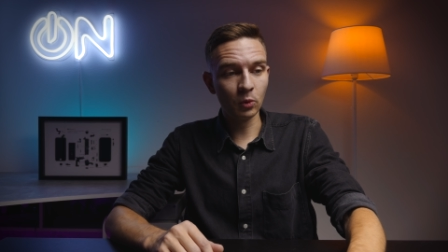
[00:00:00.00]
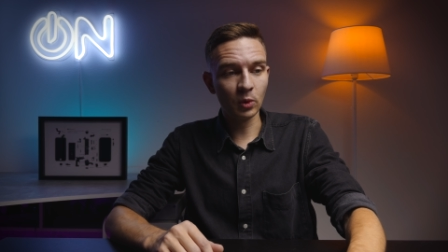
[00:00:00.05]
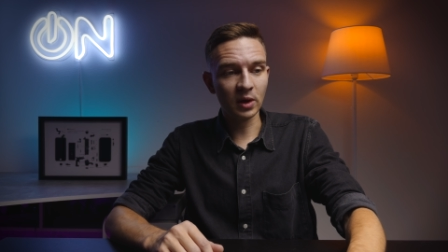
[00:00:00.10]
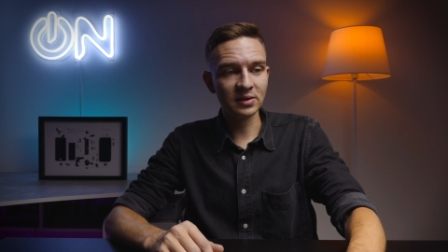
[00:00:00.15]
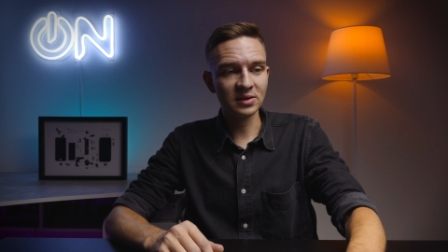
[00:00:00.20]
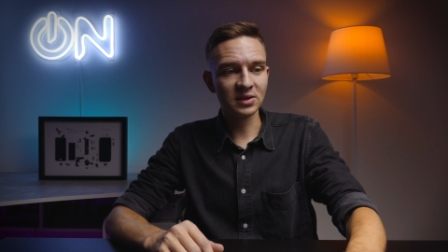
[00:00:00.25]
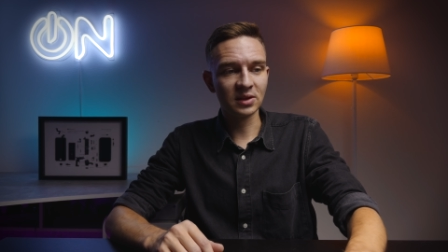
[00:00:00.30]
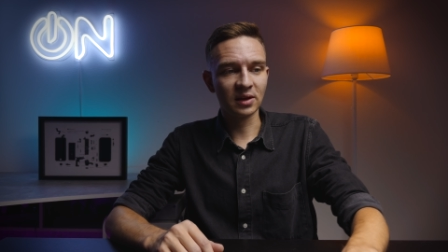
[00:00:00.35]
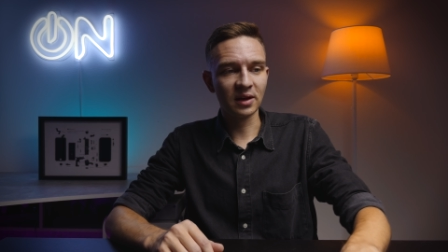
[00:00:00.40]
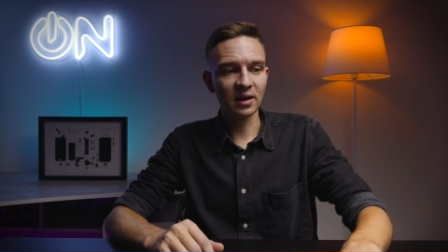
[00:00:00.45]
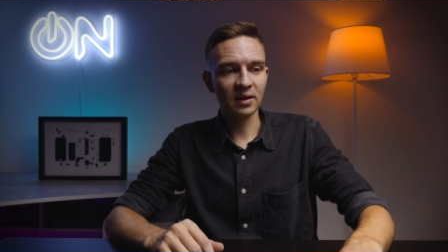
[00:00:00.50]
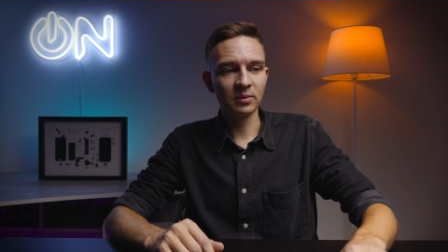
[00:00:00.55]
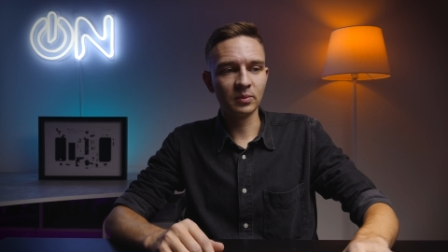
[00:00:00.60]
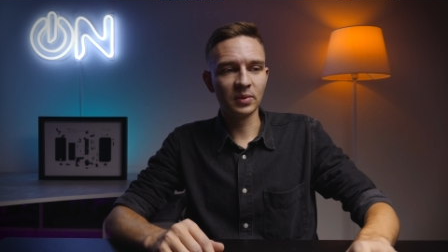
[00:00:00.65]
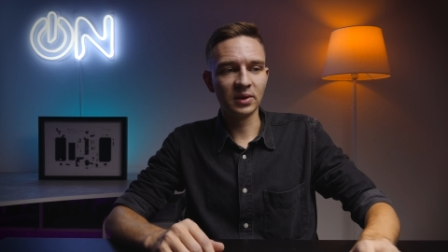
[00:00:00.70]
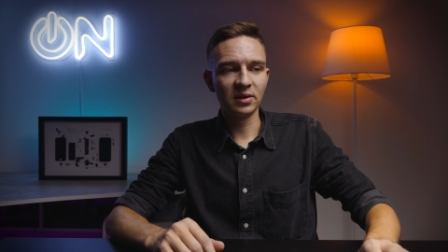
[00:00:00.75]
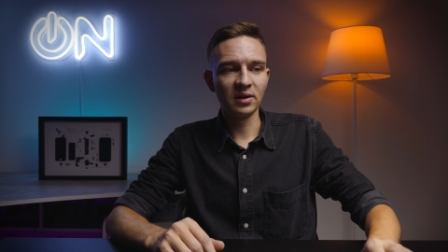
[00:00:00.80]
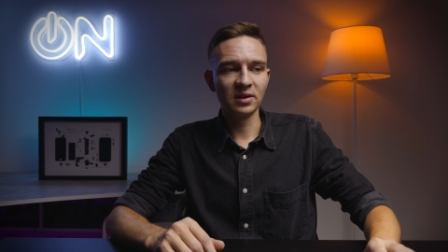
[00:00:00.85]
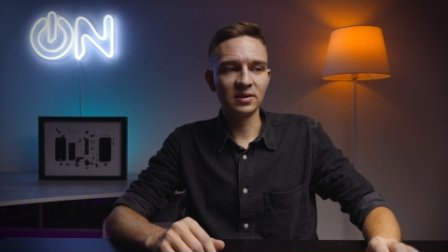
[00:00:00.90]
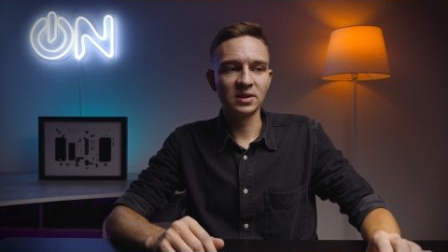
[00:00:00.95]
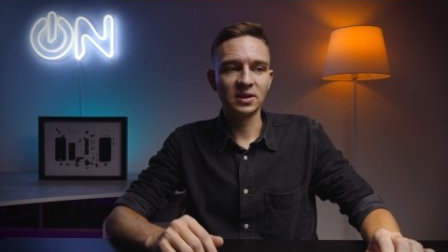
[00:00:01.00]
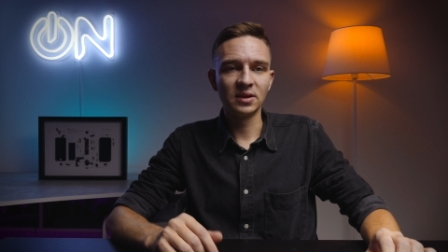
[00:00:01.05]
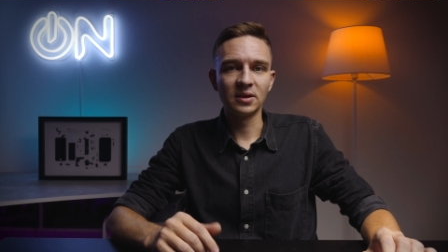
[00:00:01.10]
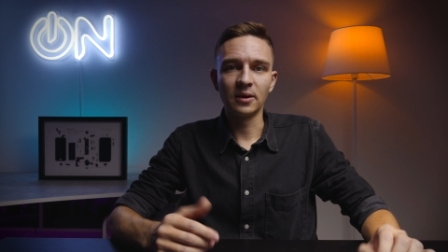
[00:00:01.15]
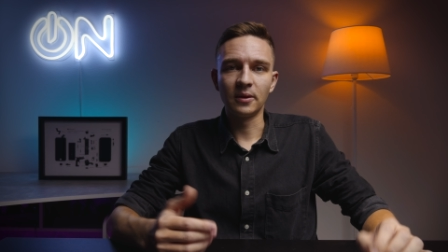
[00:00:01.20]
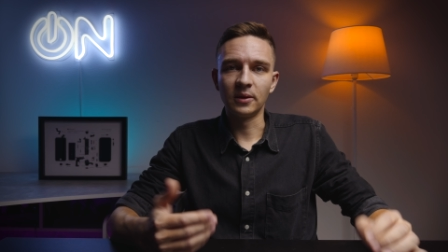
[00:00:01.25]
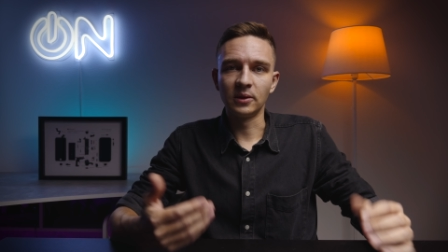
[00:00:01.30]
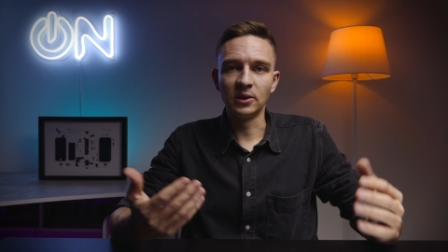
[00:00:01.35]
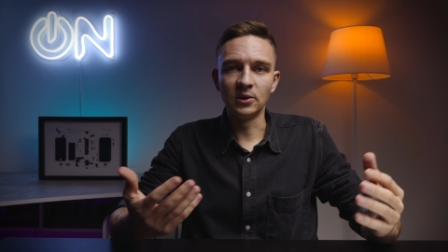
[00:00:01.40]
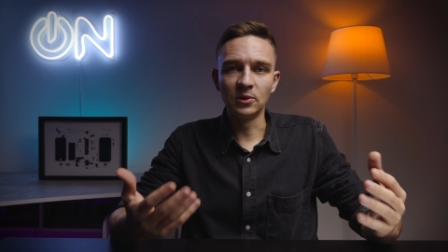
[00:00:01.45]
once again, but it's
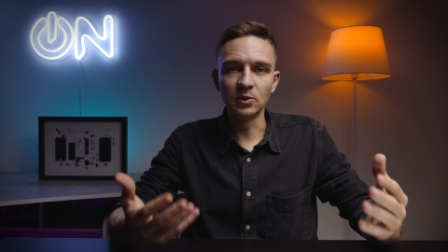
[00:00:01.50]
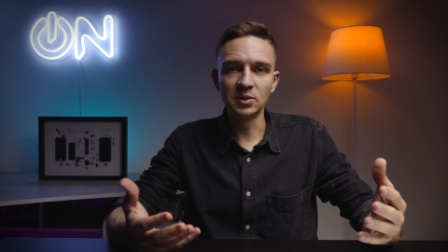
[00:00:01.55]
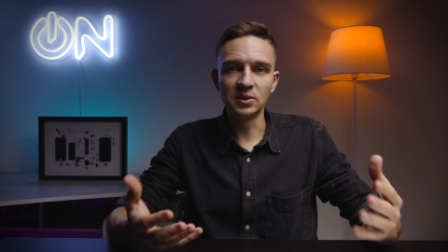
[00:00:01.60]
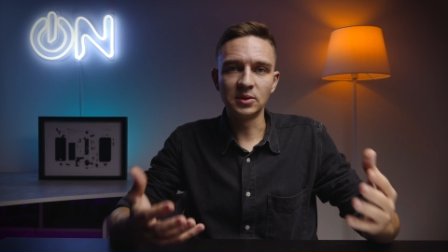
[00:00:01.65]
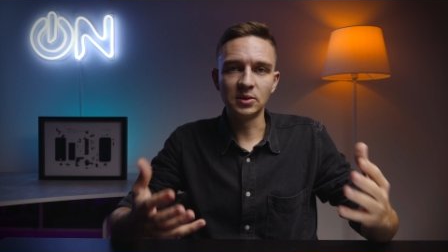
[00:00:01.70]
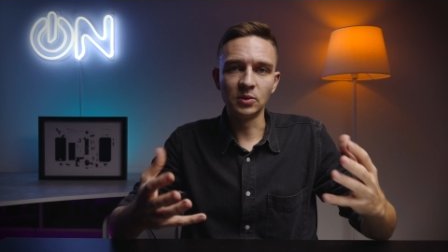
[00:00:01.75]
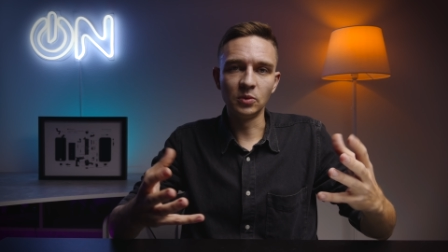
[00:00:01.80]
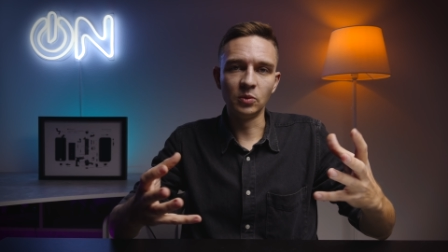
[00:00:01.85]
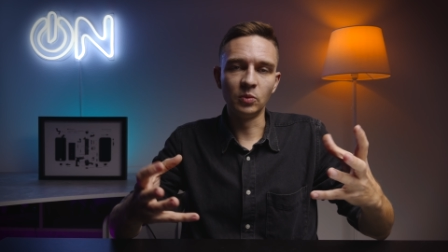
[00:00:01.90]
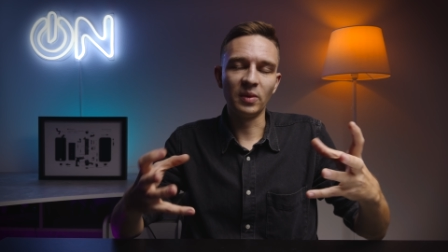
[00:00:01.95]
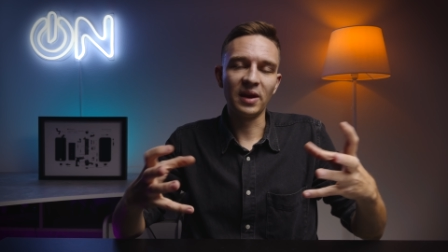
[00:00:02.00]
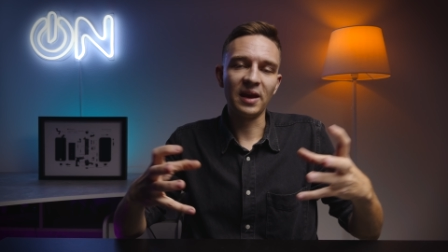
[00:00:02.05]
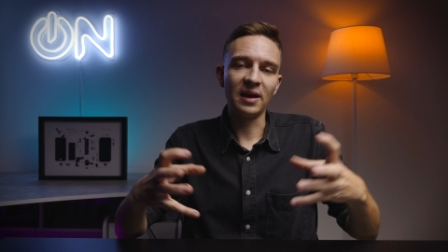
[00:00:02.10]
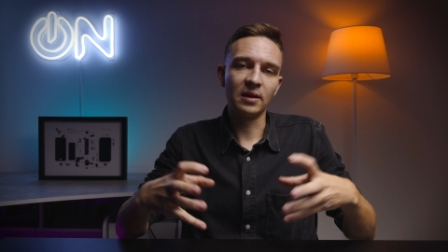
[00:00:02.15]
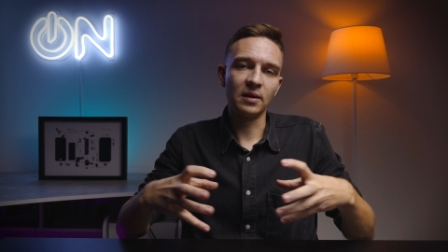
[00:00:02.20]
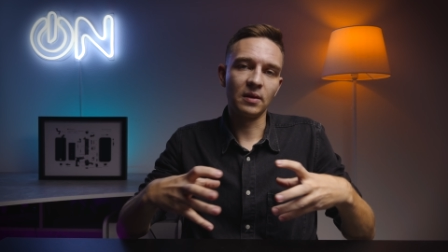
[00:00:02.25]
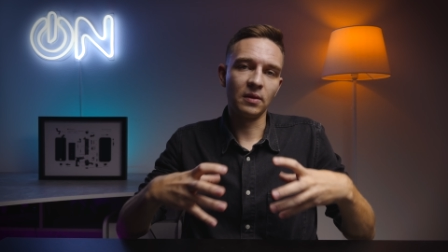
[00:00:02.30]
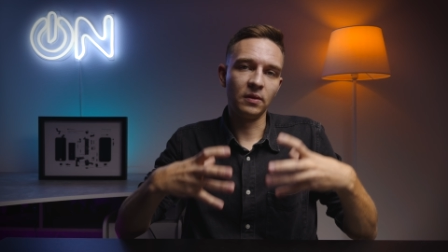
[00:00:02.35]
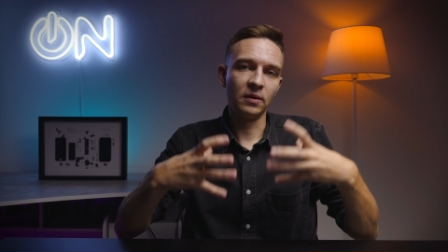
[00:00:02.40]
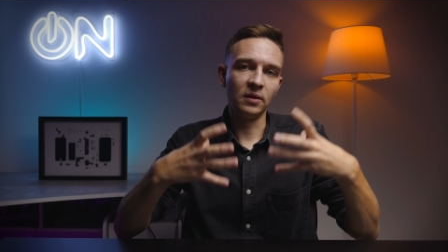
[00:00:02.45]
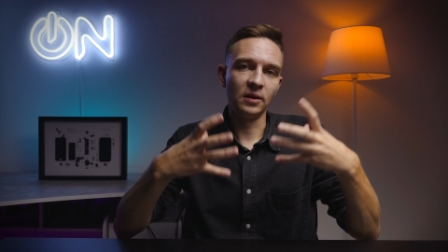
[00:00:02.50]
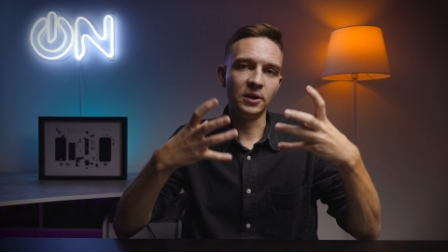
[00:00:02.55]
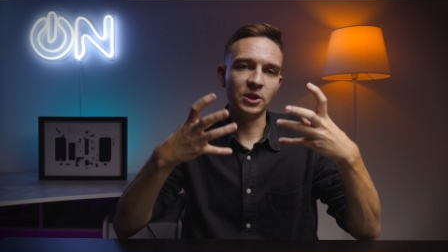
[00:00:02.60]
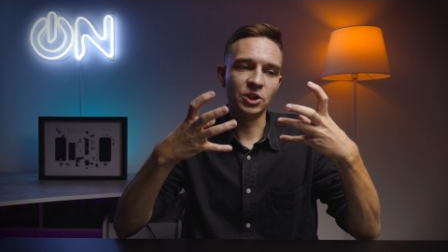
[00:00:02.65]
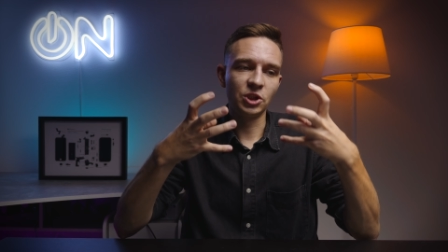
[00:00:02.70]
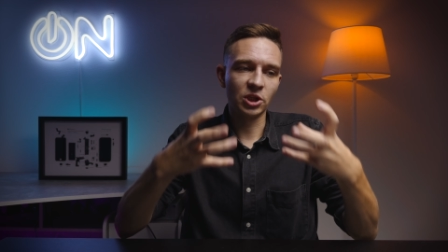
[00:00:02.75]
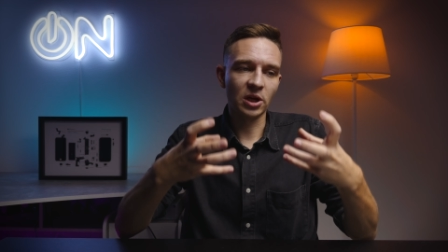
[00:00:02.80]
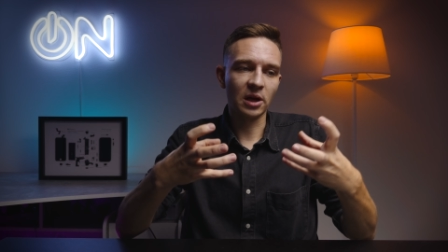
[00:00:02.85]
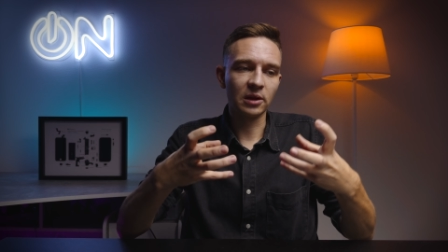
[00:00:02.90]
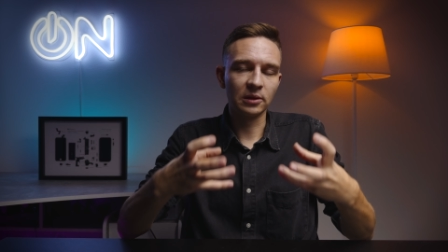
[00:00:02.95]
used to make the
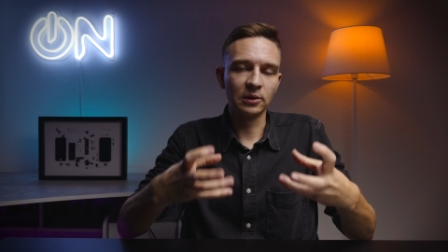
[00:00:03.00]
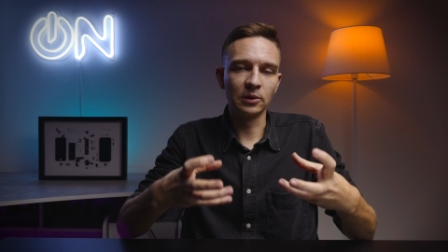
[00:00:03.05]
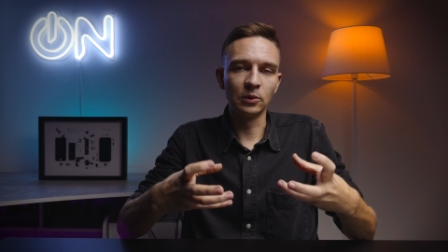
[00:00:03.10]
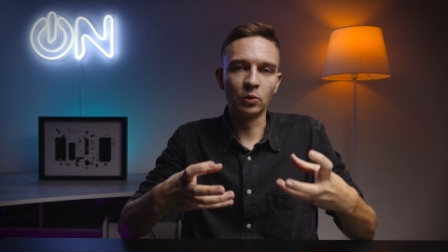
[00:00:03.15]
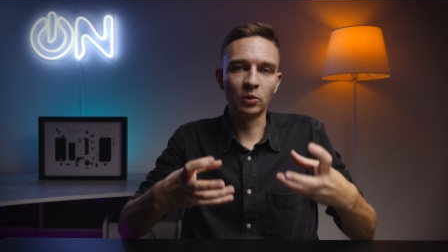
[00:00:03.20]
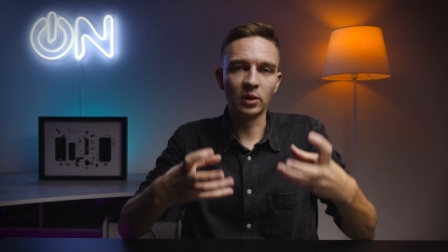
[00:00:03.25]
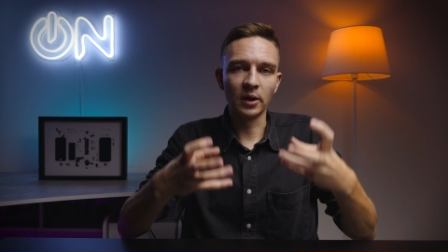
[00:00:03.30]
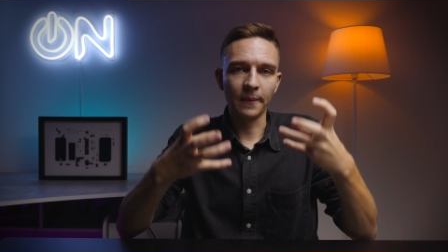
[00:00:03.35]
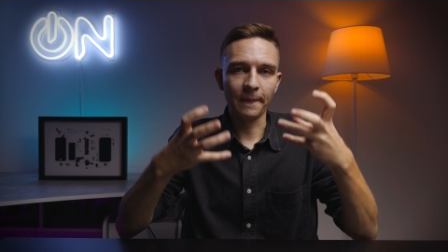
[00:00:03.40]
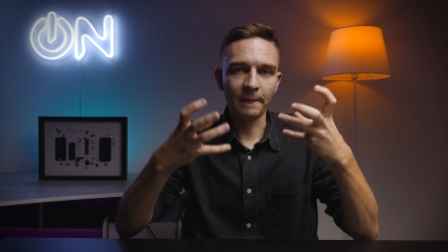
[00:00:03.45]
shot look